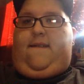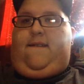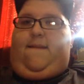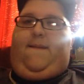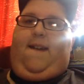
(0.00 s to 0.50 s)

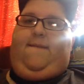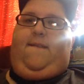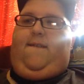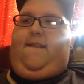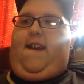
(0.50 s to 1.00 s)

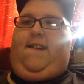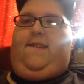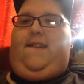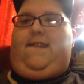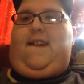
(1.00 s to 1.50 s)
survival
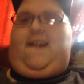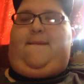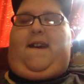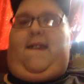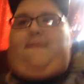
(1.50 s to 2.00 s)
necklace that I
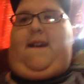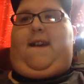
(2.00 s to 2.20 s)
made by